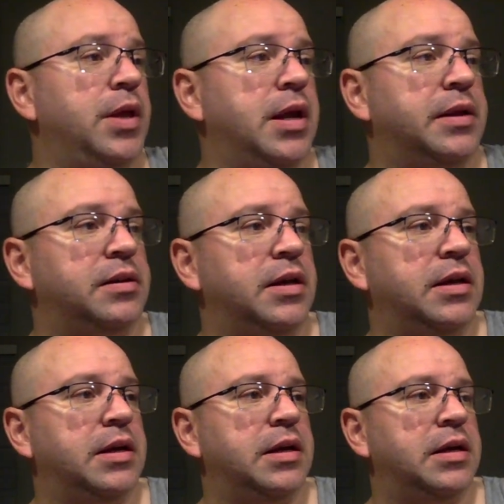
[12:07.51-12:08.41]
in
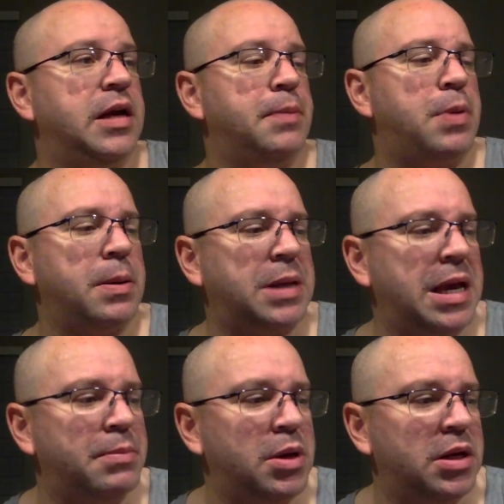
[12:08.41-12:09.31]
eh, hip hop
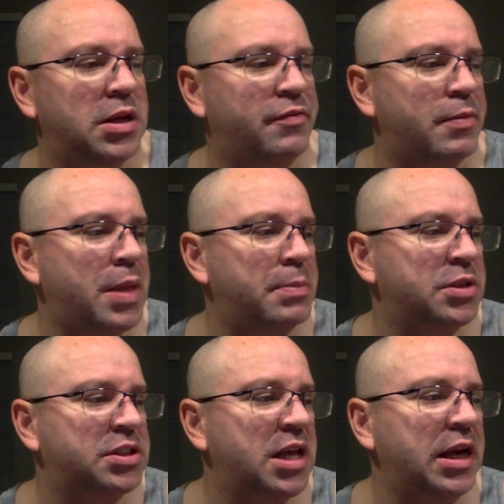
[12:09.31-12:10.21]
came in, if I'm not
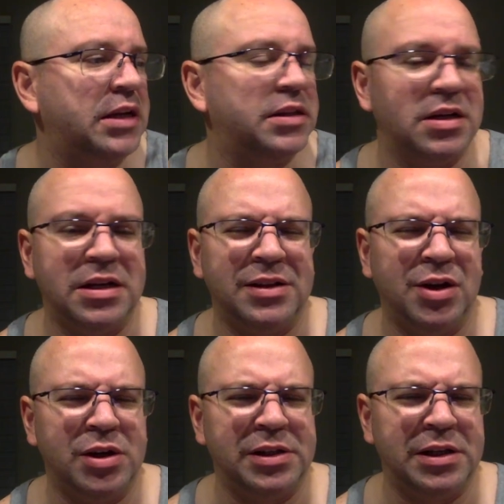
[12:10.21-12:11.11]
mistaken, in the in the
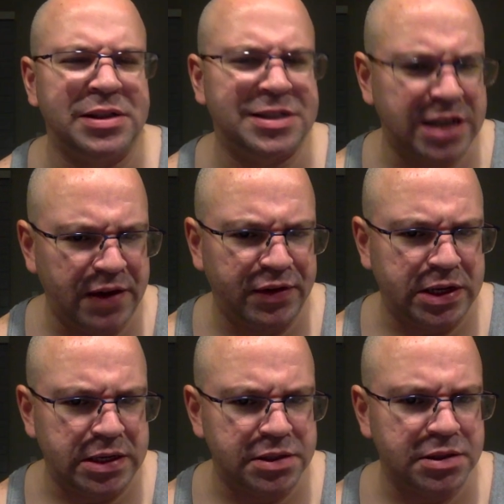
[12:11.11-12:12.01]
in the
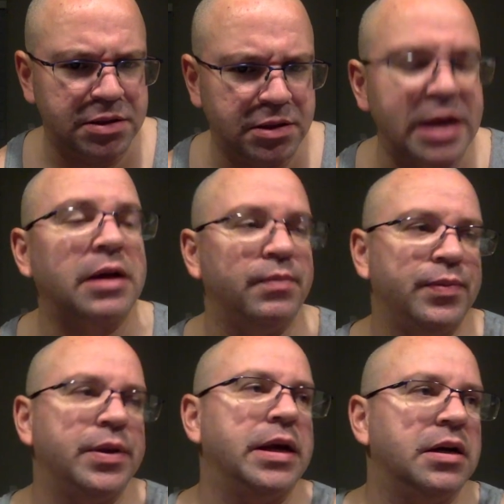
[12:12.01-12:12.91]
seventies, like
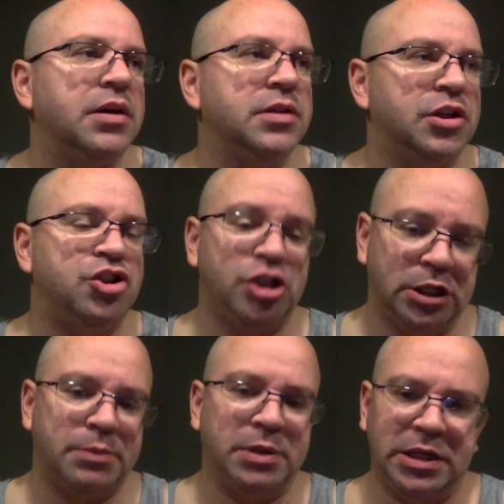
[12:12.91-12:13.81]
like
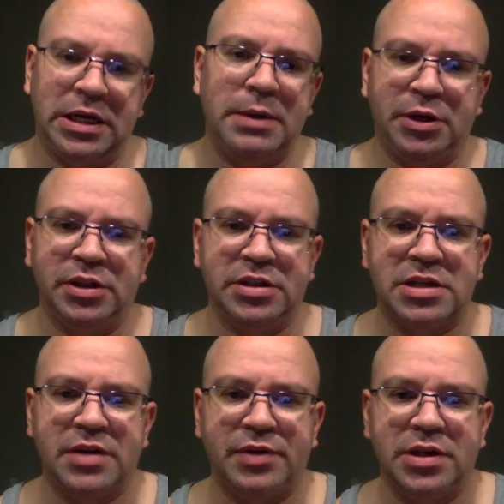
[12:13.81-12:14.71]
legitimately came in in the
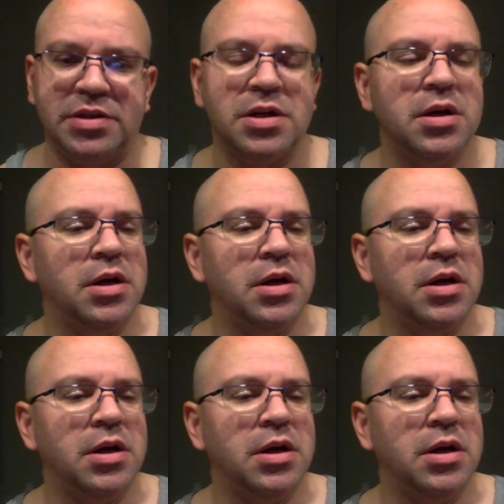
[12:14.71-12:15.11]
seventies,